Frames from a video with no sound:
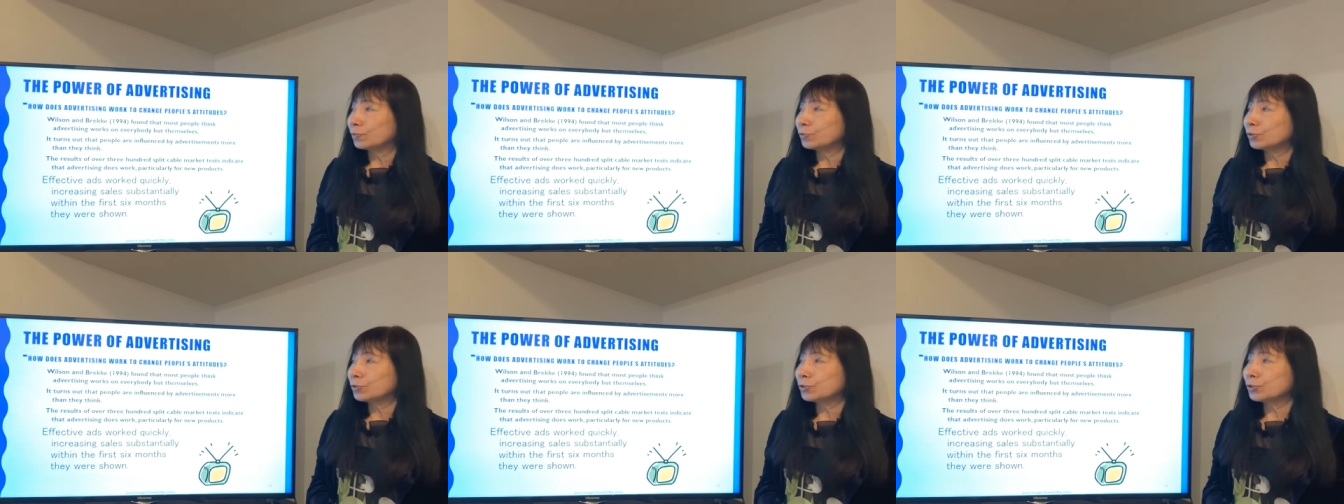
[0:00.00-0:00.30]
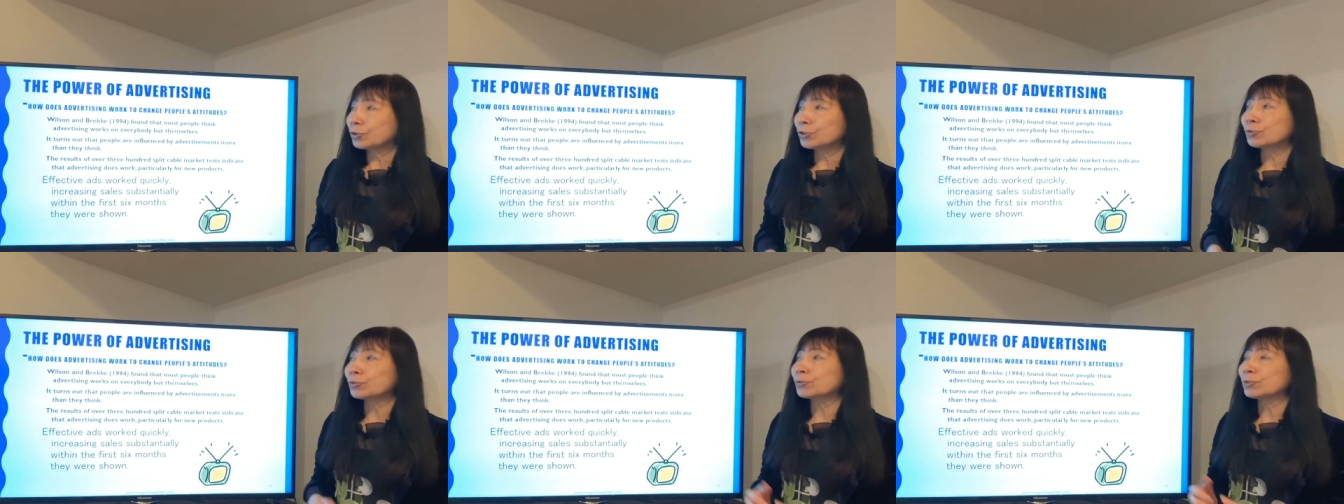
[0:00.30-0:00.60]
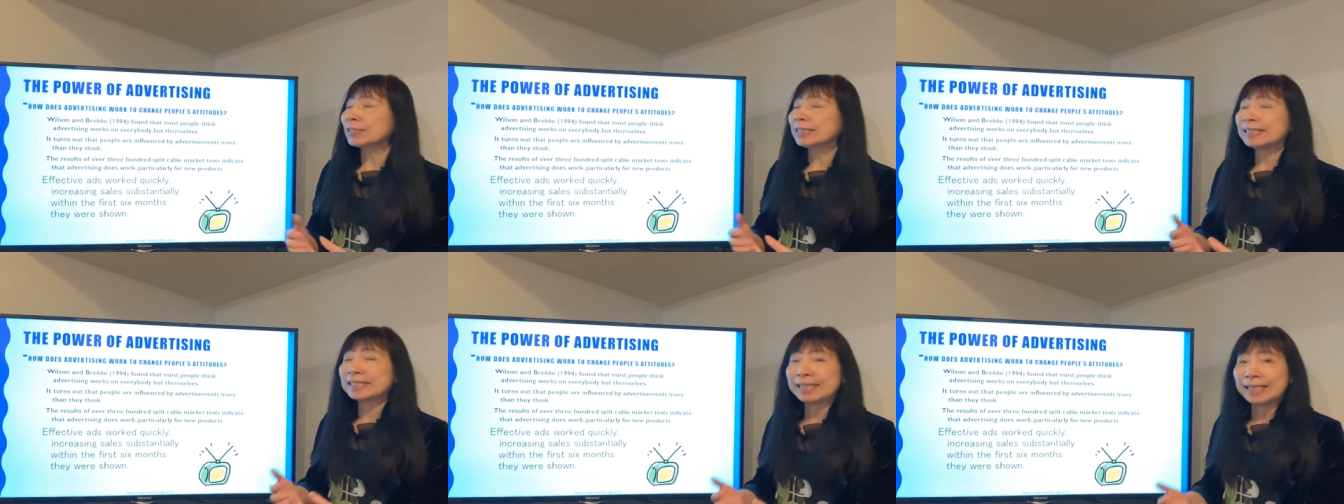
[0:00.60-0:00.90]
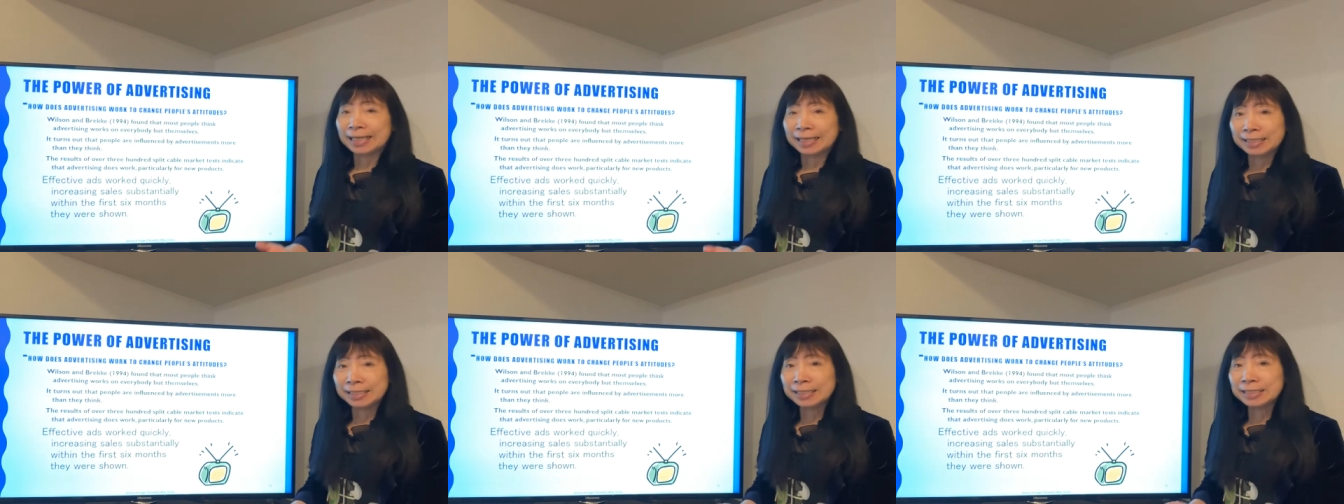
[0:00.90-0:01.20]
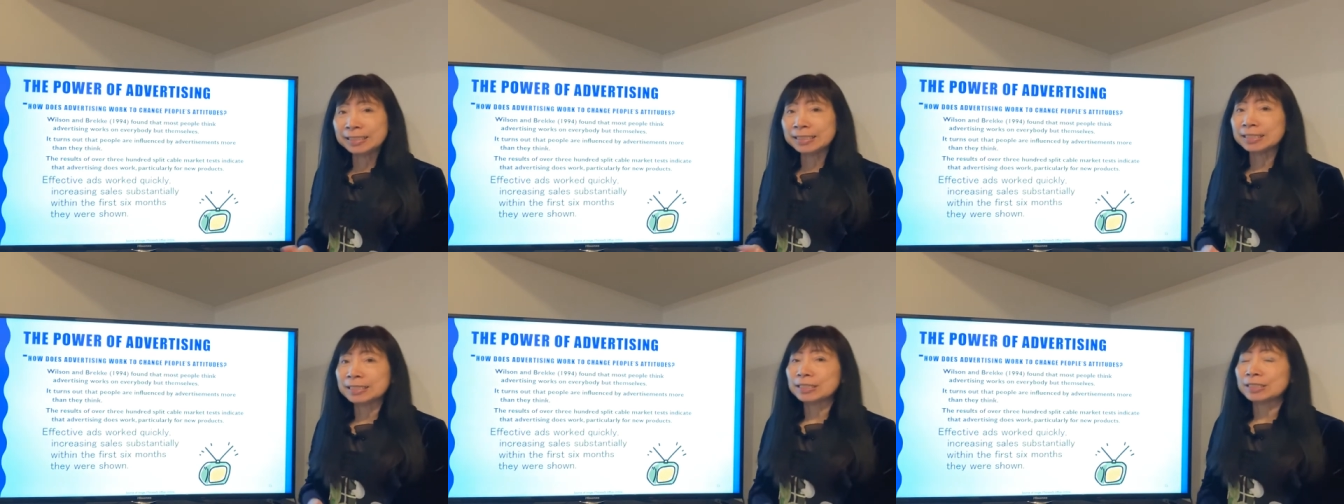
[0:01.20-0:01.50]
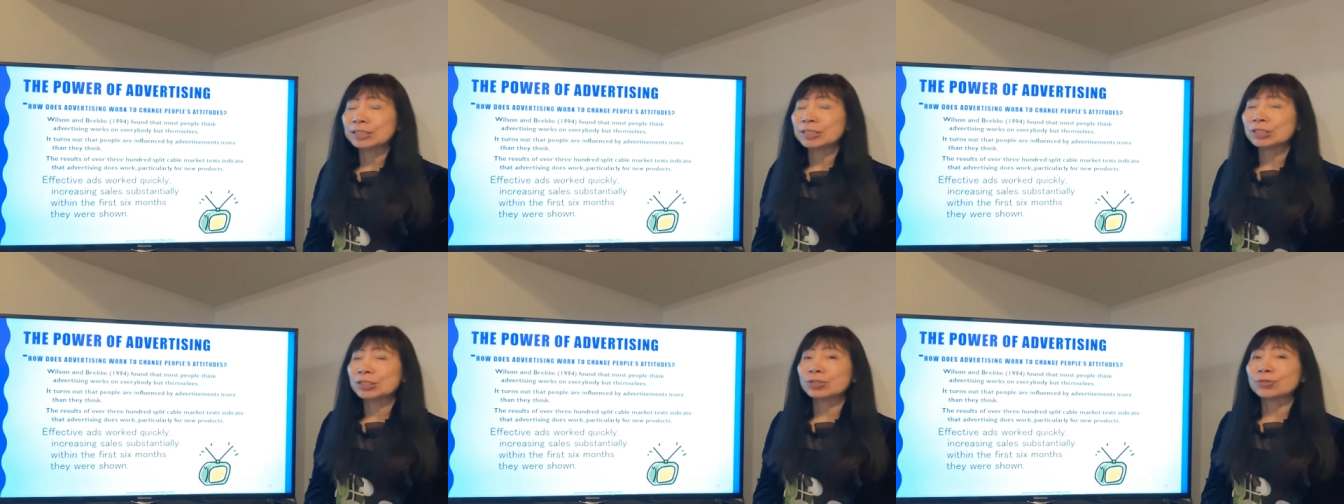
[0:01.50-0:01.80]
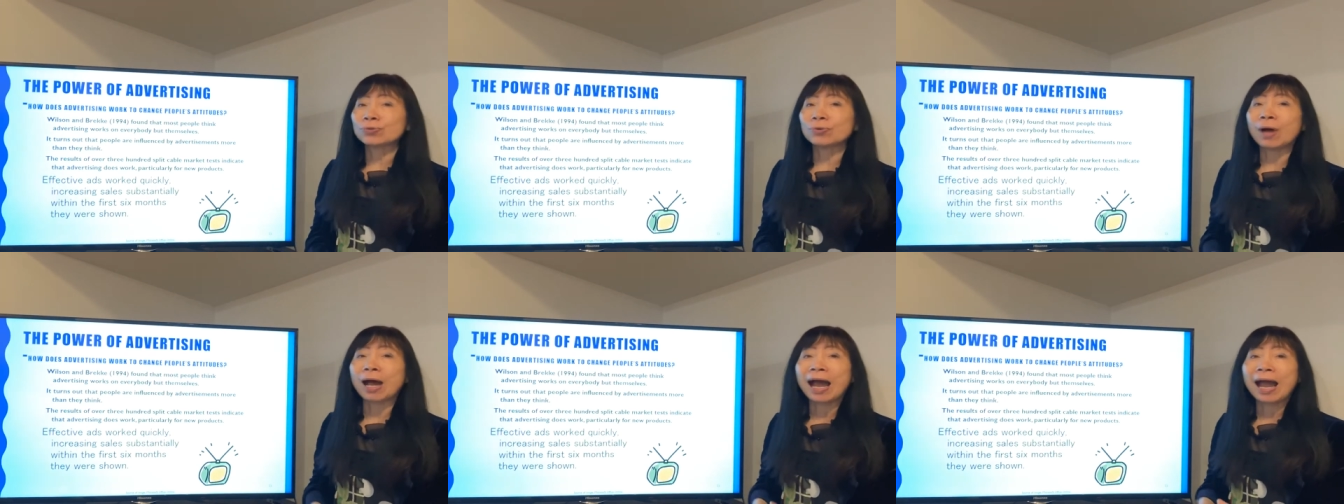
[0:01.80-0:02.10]
to things,
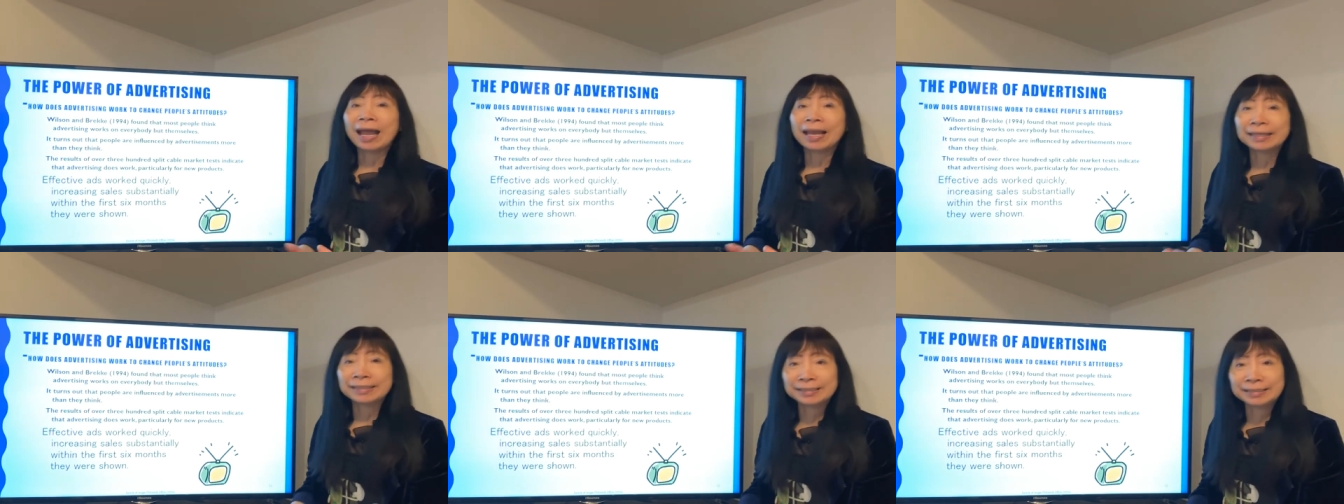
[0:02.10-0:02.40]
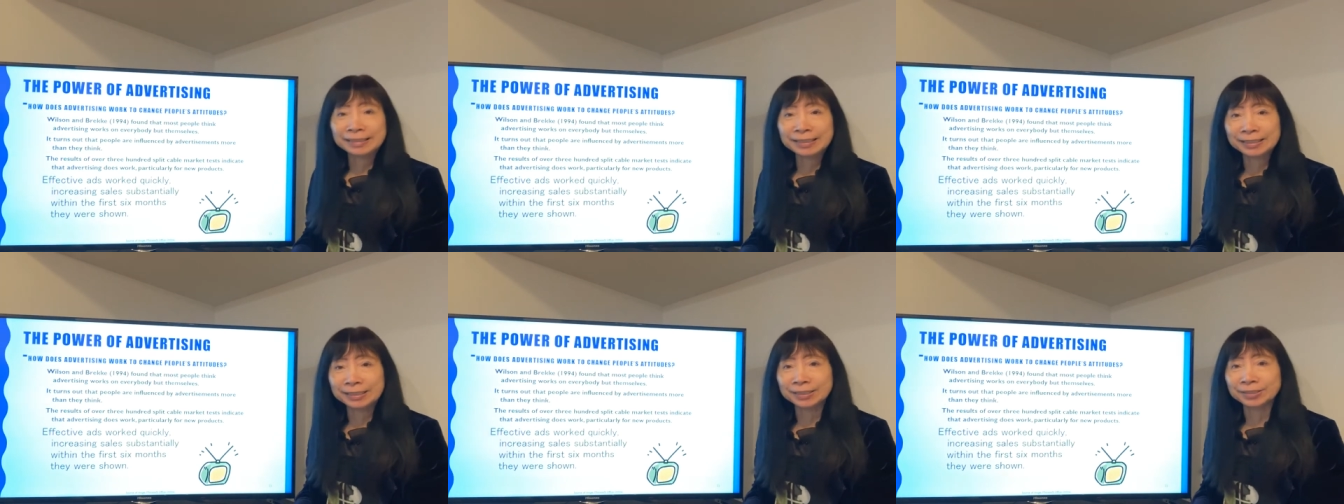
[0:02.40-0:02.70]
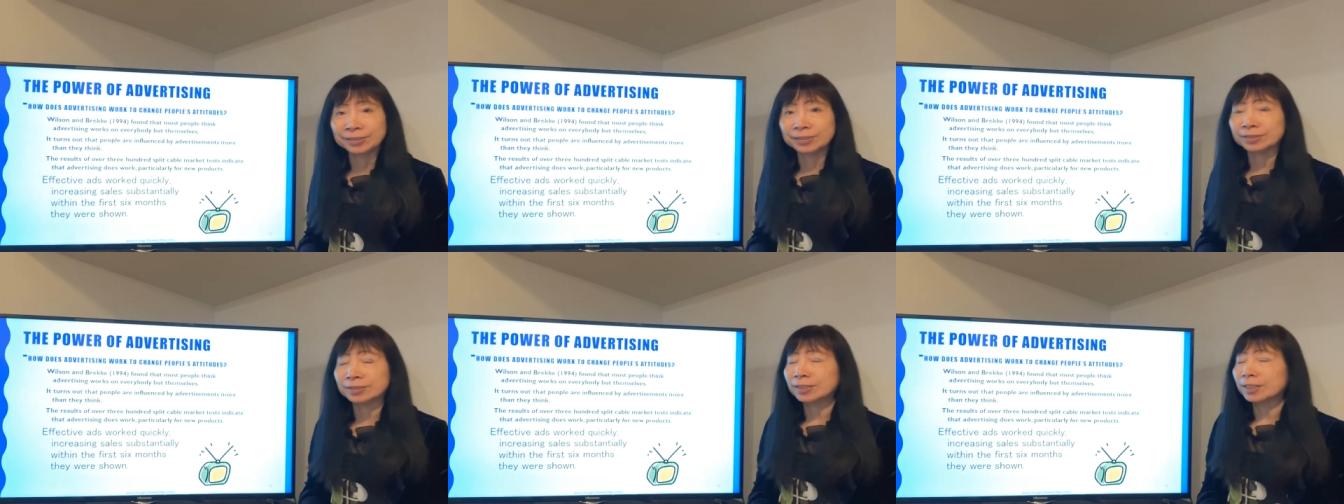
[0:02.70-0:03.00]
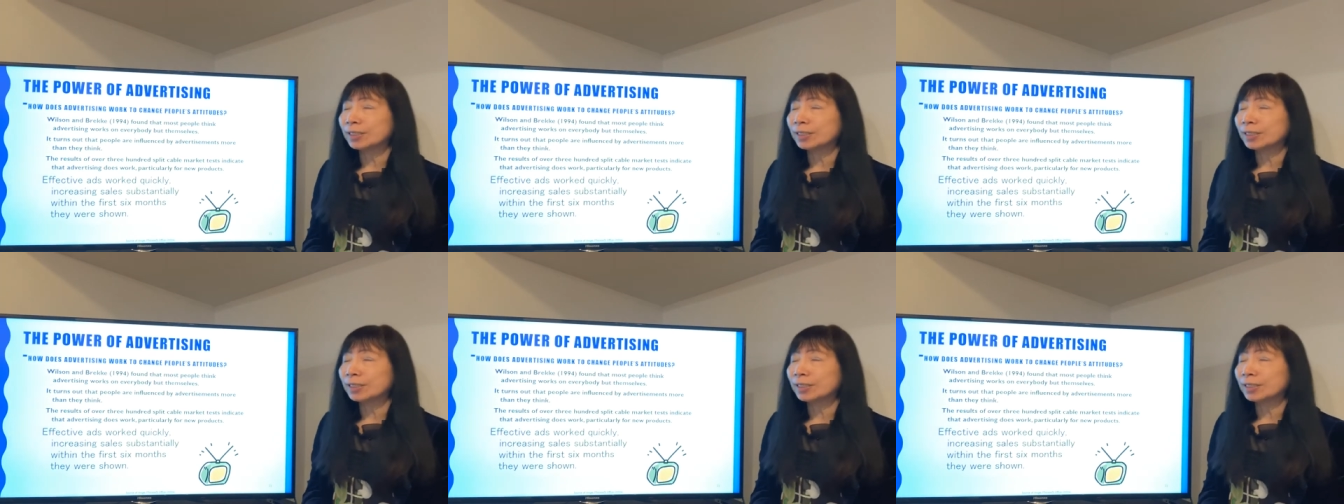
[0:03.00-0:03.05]
to idea,